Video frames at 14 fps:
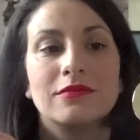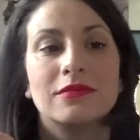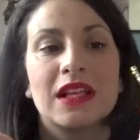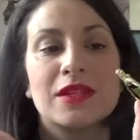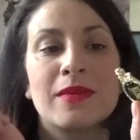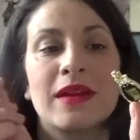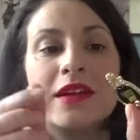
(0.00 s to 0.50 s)

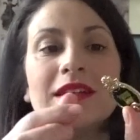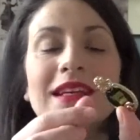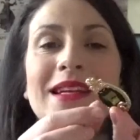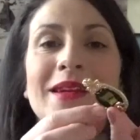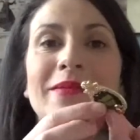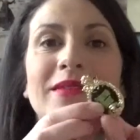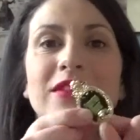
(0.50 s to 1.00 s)
That's my little
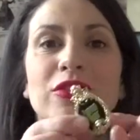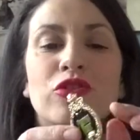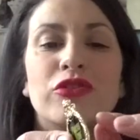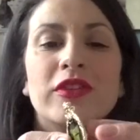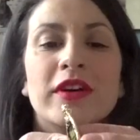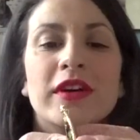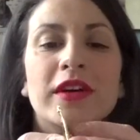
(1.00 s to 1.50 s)
thing.
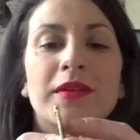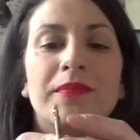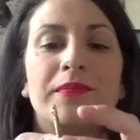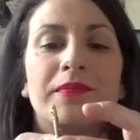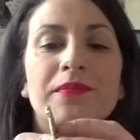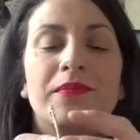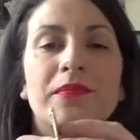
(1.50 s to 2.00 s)
Cut the,
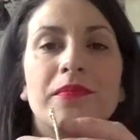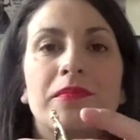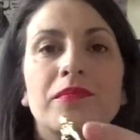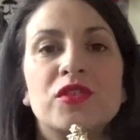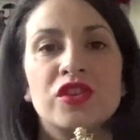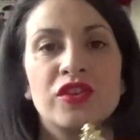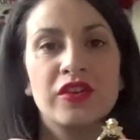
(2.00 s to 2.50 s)

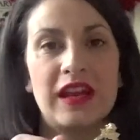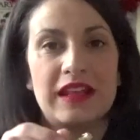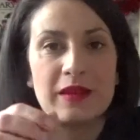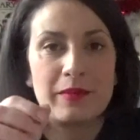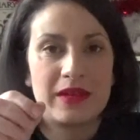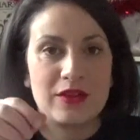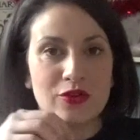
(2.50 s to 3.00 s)
do you know, like
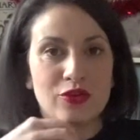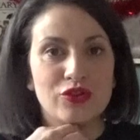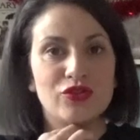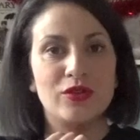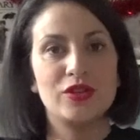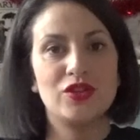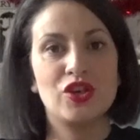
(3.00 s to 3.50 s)
the bit that goes
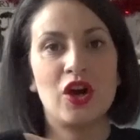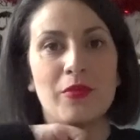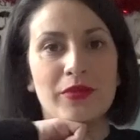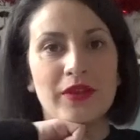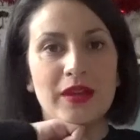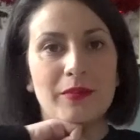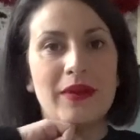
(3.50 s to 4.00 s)
through your
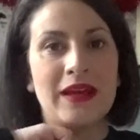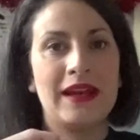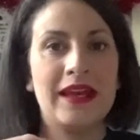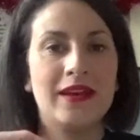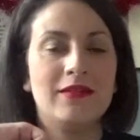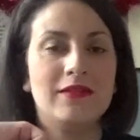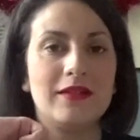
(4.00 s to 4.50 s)
top that you pin
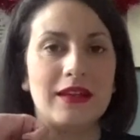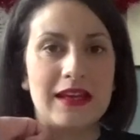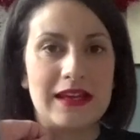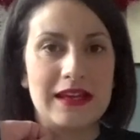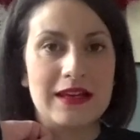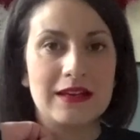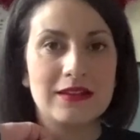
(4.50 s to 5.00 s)
in
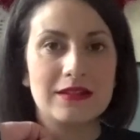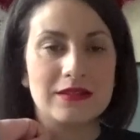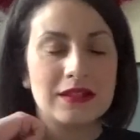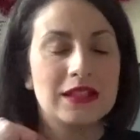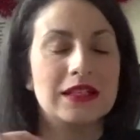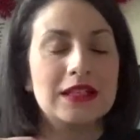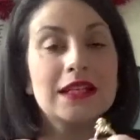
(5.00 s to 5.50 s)
here?
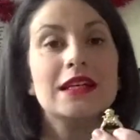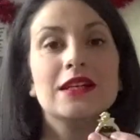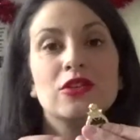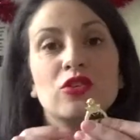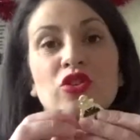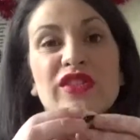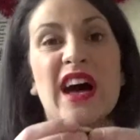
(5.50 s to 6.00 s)

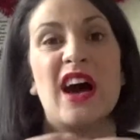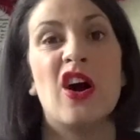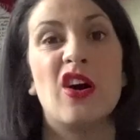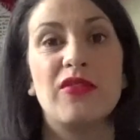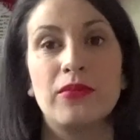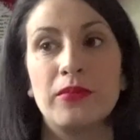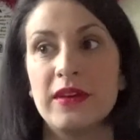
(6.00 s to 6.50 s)
Cut that
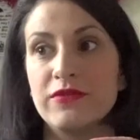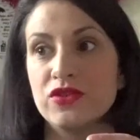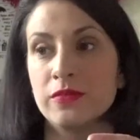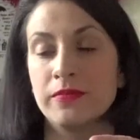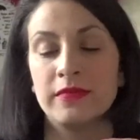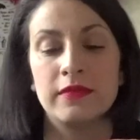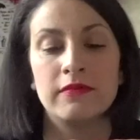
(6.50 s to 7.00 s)
off with
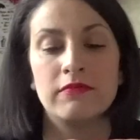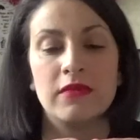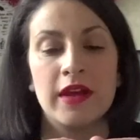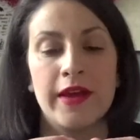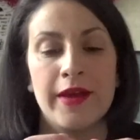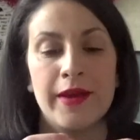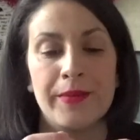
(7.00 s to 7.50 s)
some
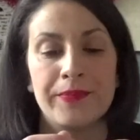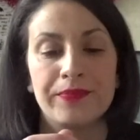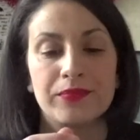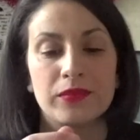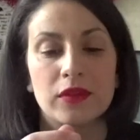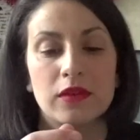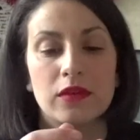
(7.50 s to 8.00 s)

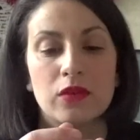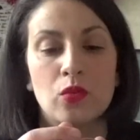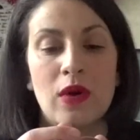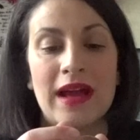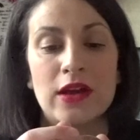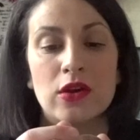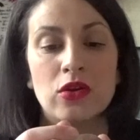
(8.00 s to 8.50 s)

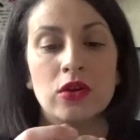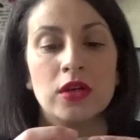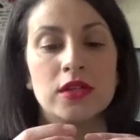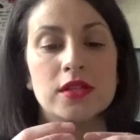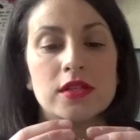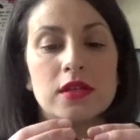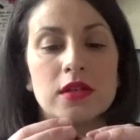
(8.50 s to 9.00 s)
wire
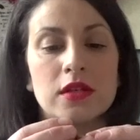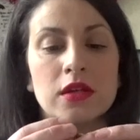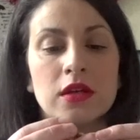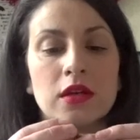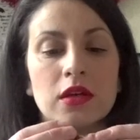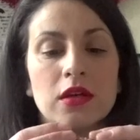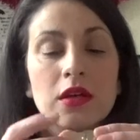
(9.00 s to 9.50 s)
cutters.
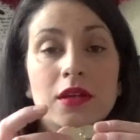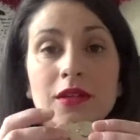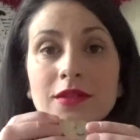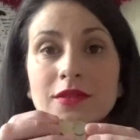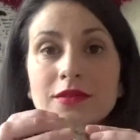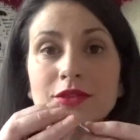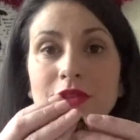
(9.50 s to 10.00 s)

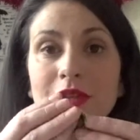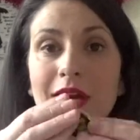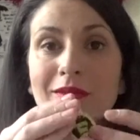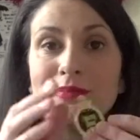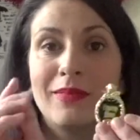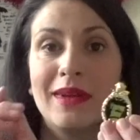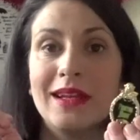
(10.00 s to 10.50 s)
So yeah,
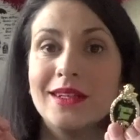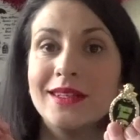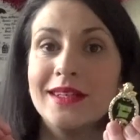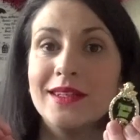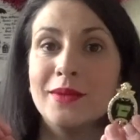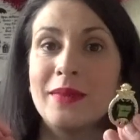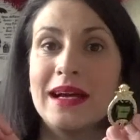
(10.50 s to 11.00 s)
a little
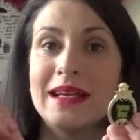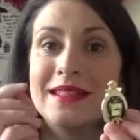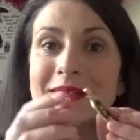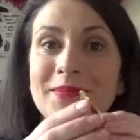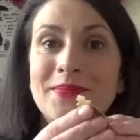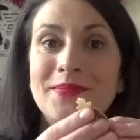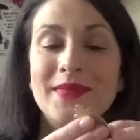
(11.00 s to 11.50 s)
needle
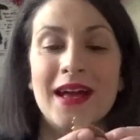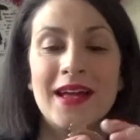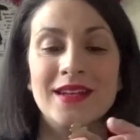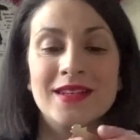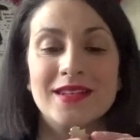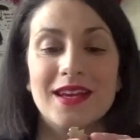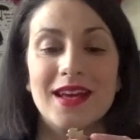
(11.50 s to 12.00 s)
minder.
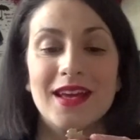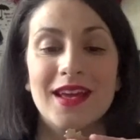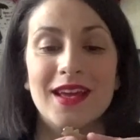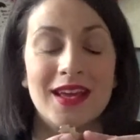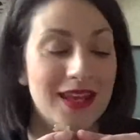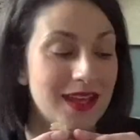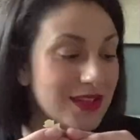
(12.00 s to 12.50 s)
And
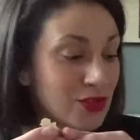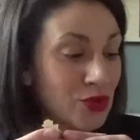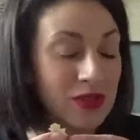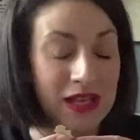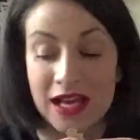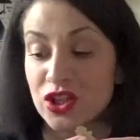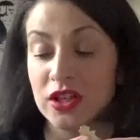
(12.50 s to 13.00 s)
it
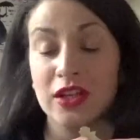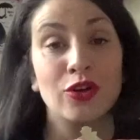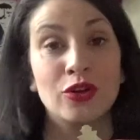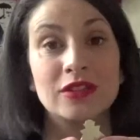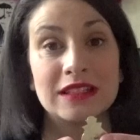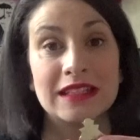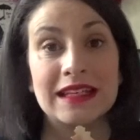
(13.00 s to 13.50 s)
does actually
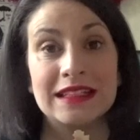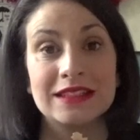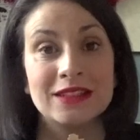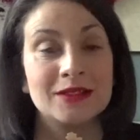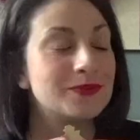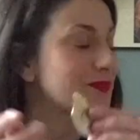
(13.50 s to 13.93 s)
hold a needle.